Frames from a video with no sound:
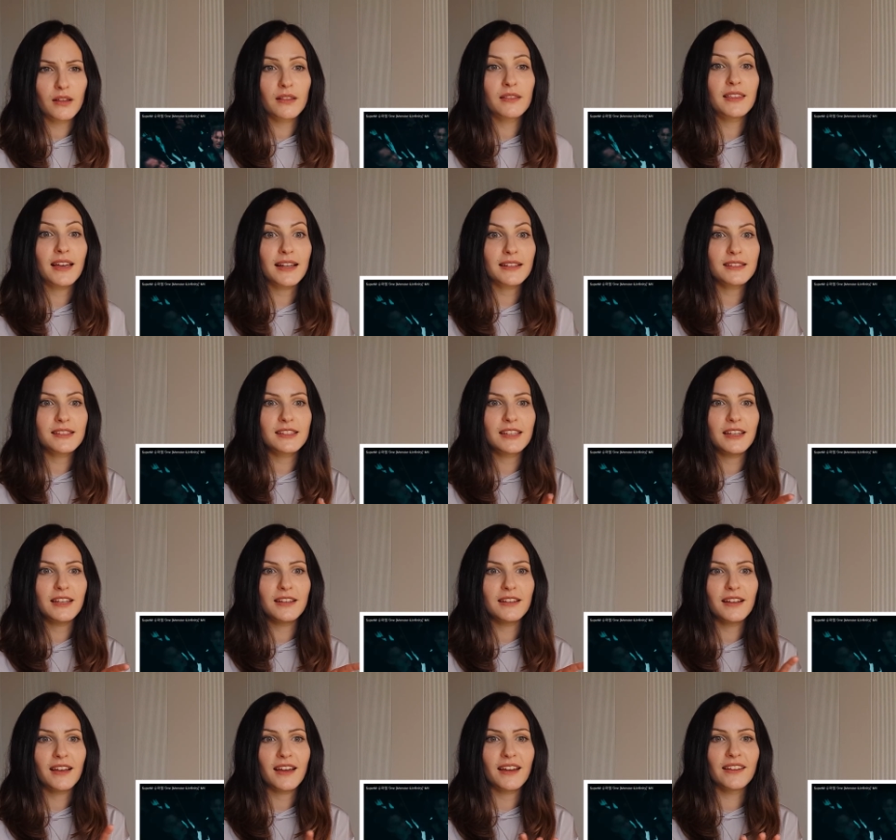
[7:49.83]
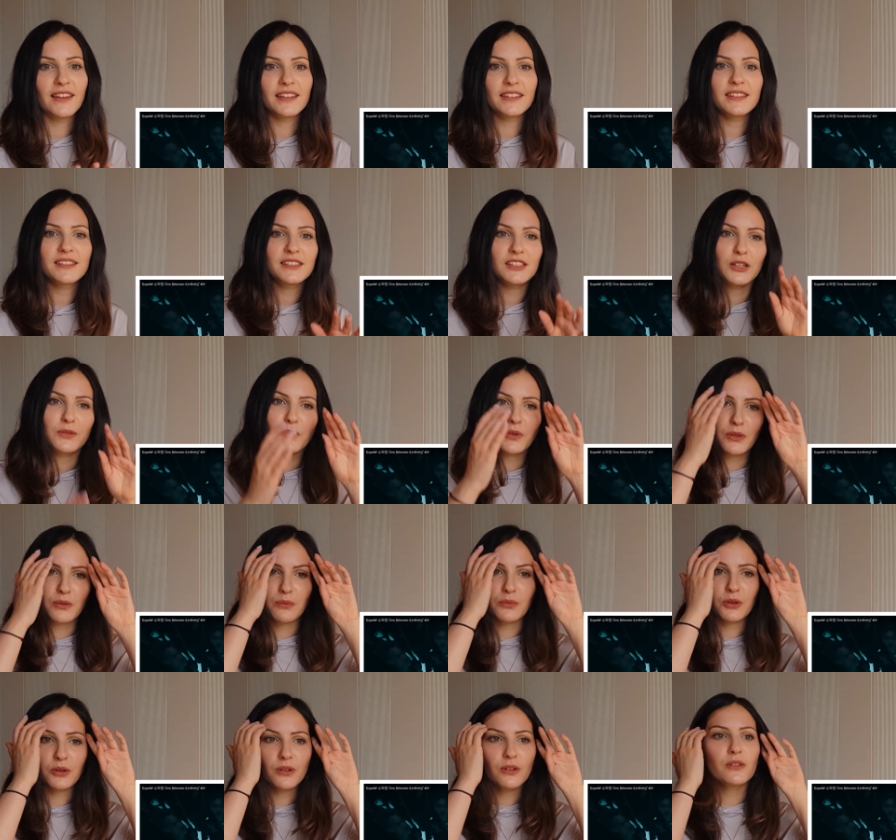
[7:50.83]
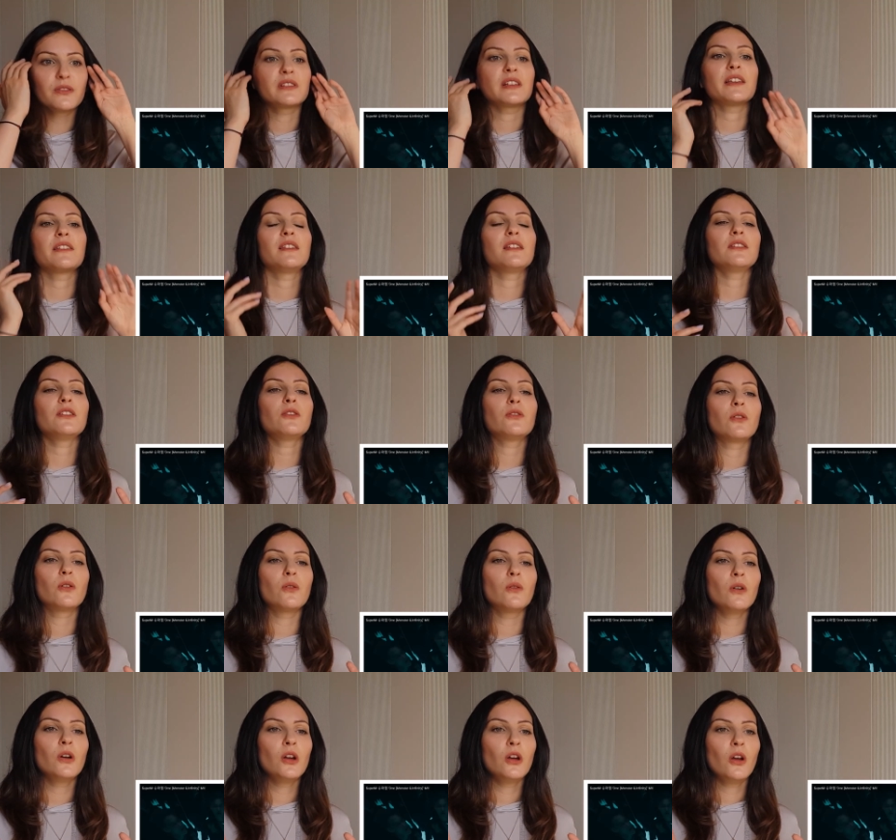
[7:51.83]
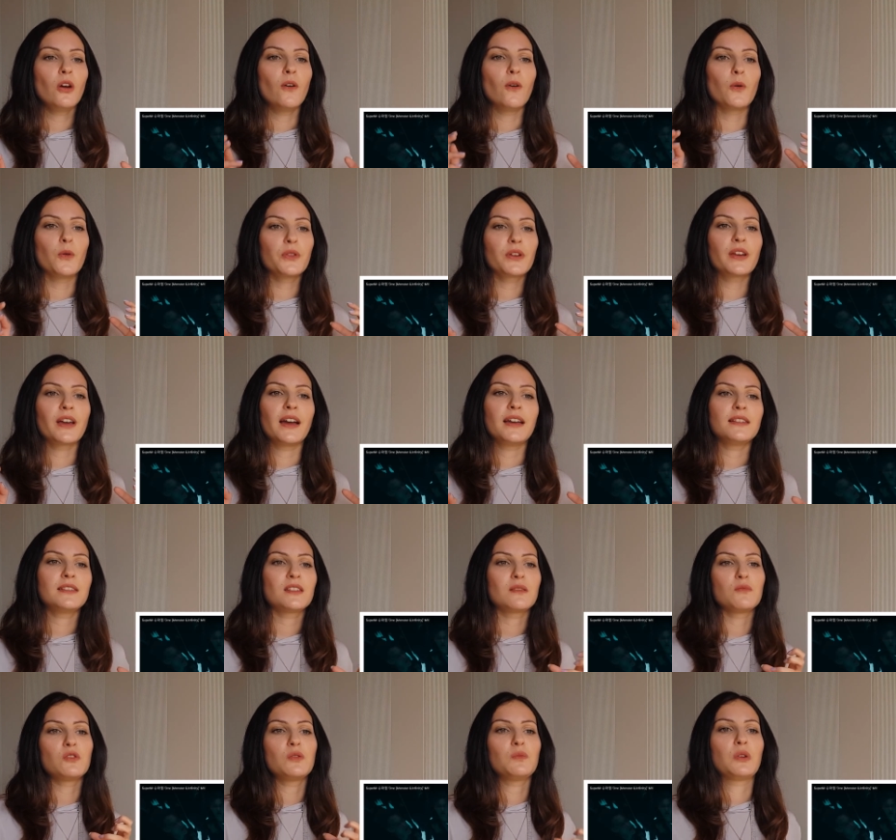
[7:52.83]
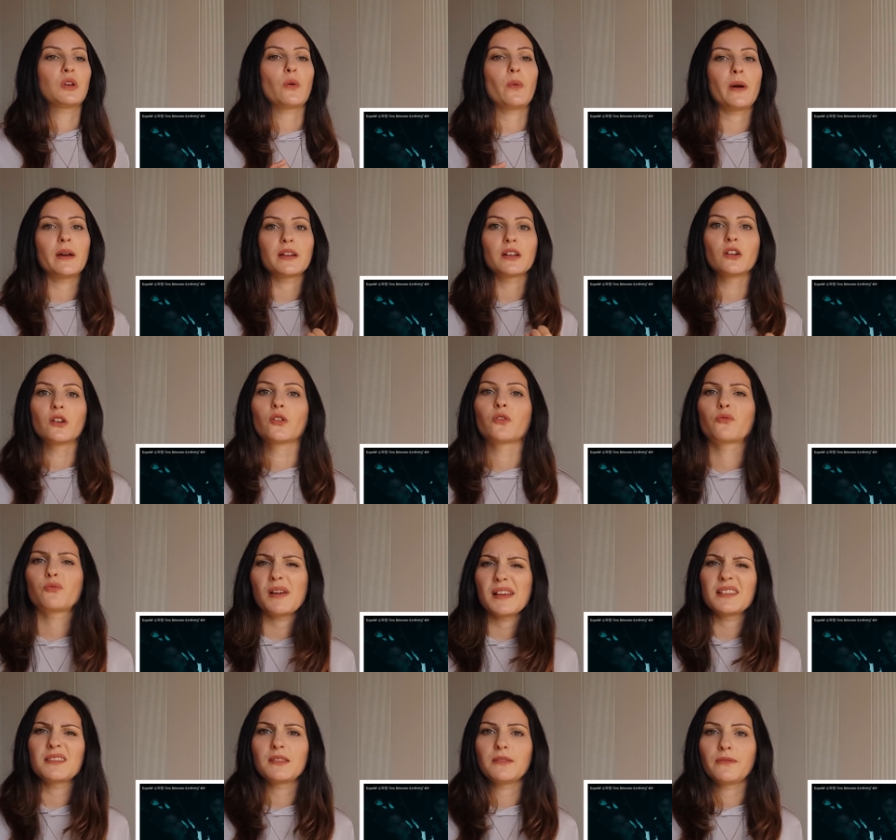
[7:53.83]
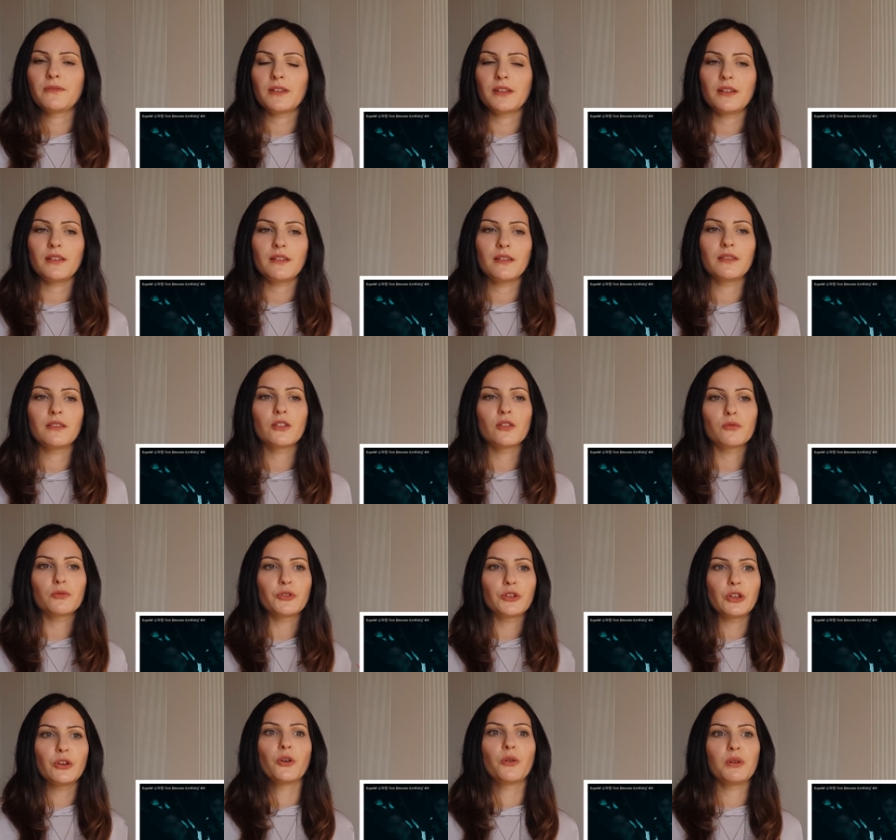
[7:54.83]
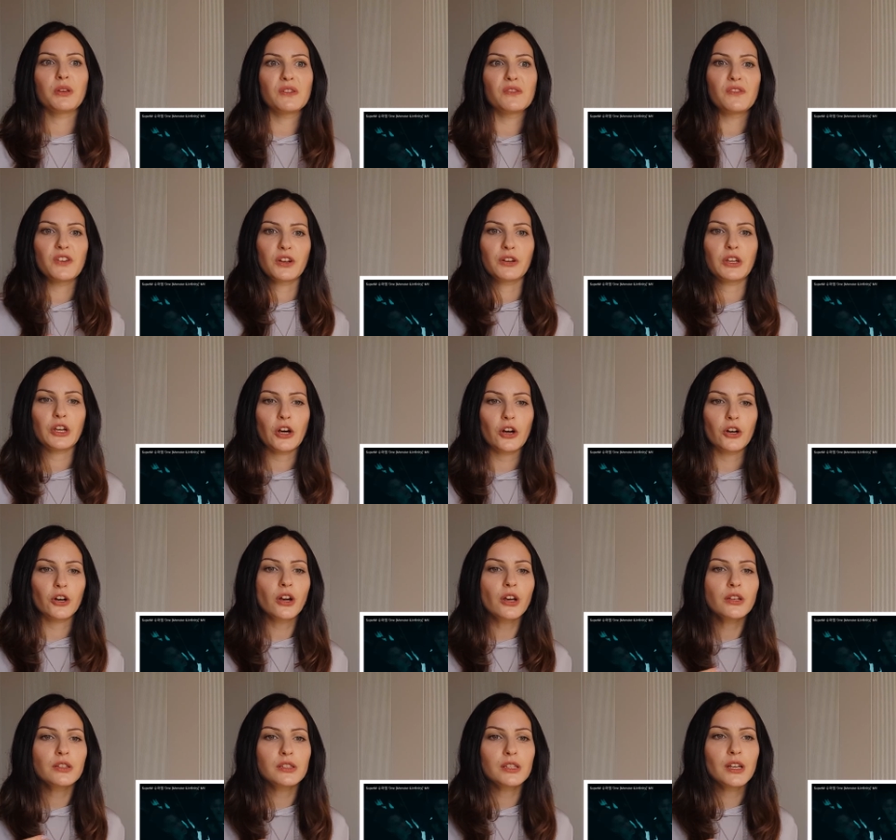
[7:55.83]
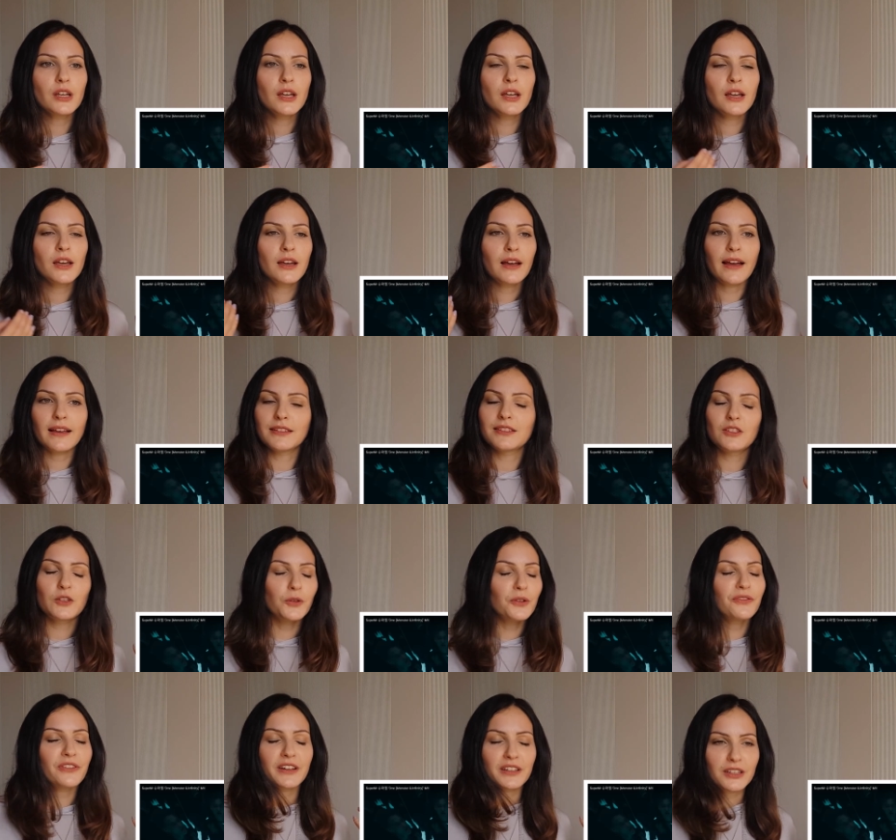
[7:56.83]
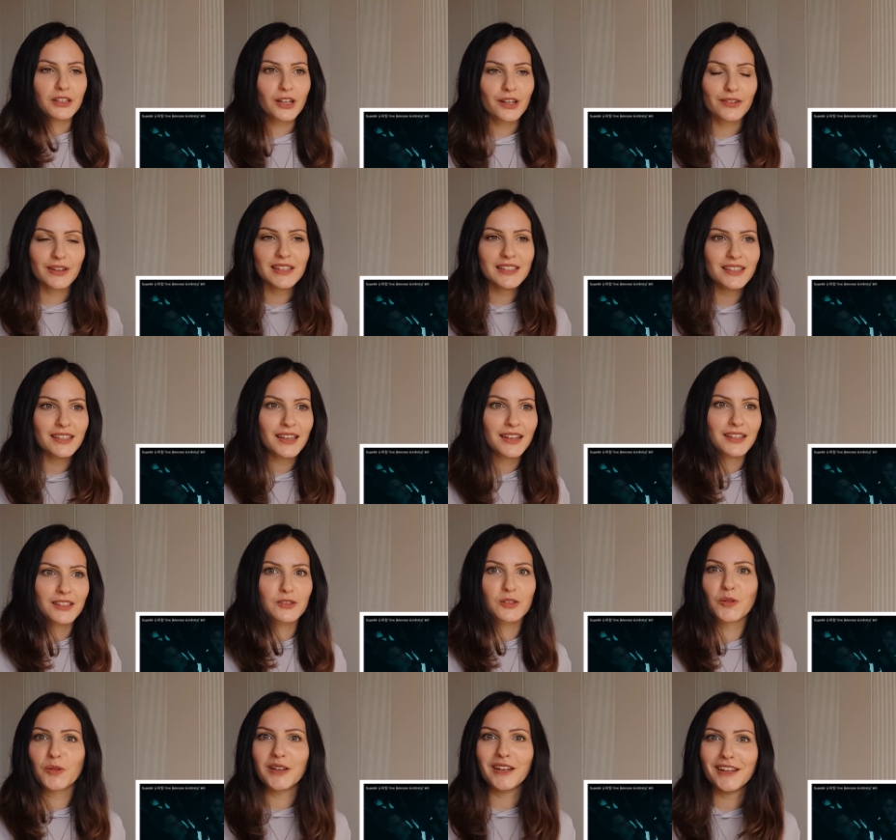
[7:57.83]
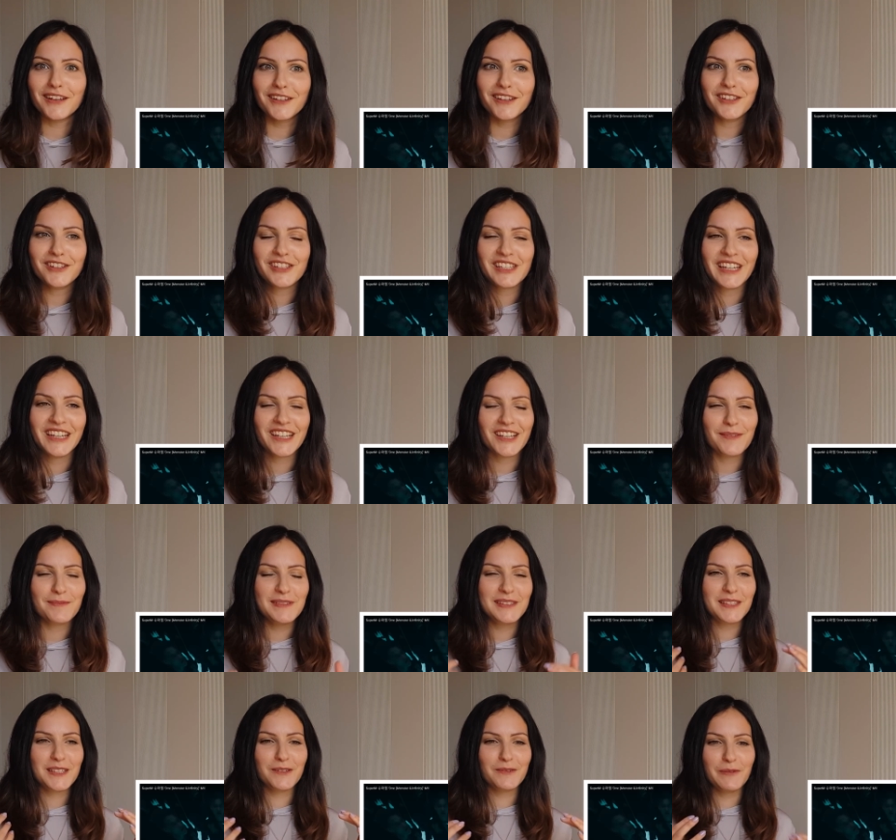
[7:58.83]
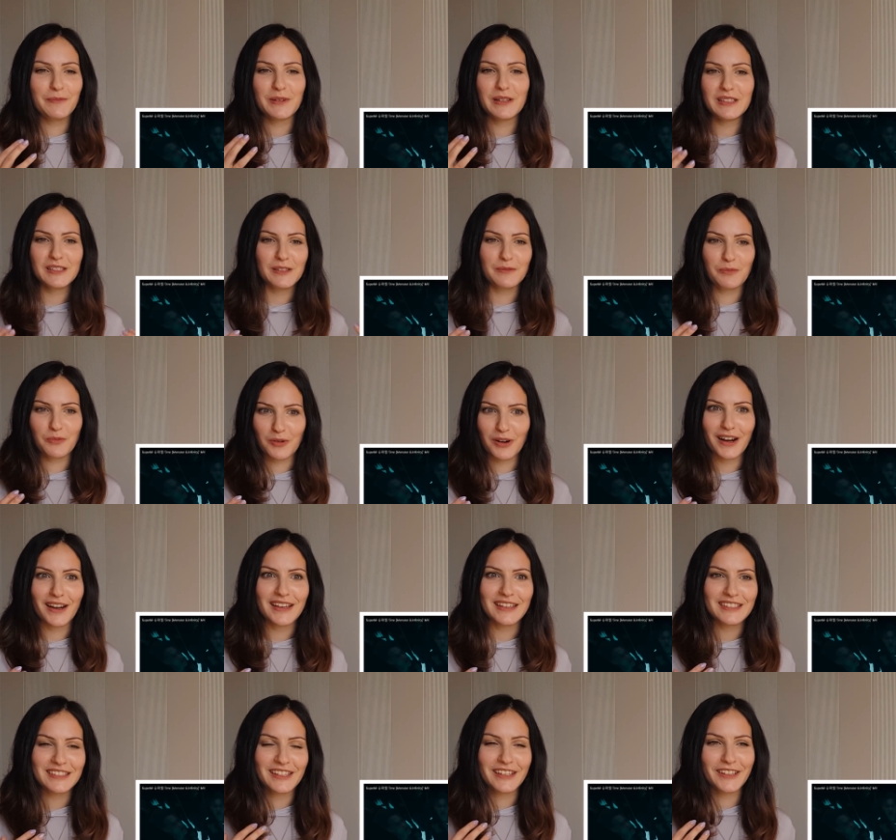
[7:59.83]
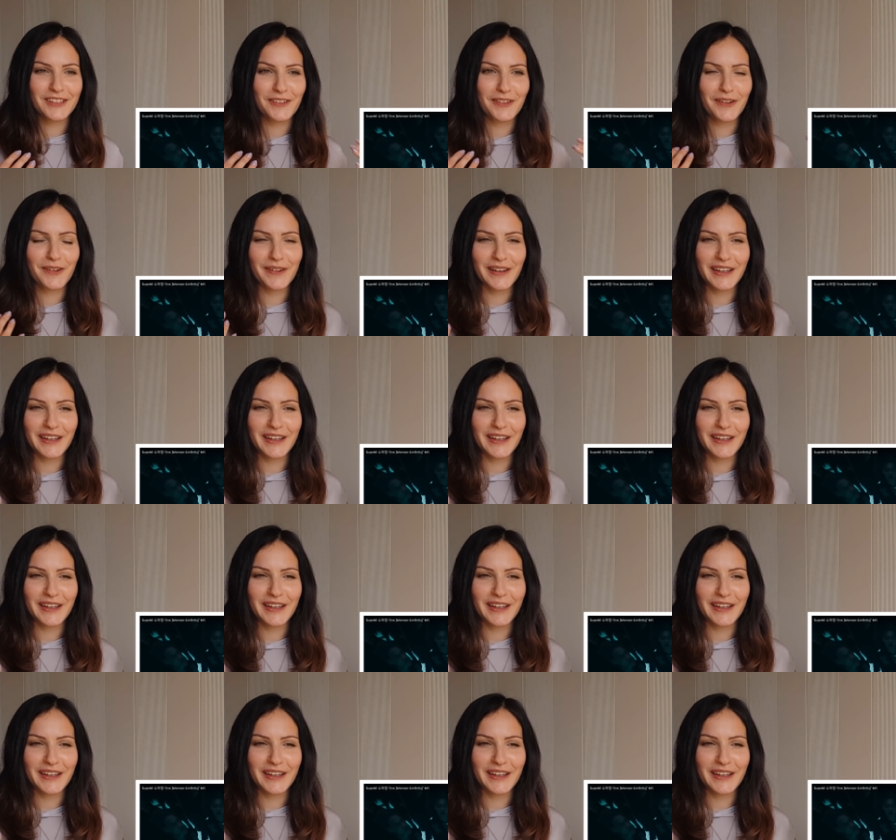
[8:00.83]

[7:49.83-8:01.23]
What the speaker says: That scene. I like the scene with the mirrors. I think they're all the guys seem to be quite aggressive in it and they're really going very hard. I still find it crazy that it's so in English, like I'm still a bit surprised that, you know,